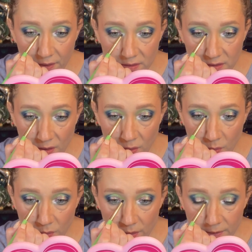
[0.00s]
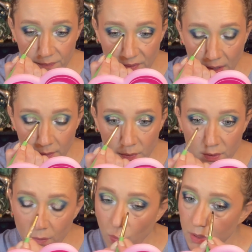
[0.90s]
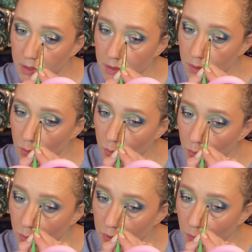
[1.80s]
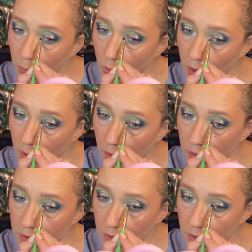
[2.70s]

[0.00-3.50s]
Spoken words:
And so I really wanted to support her,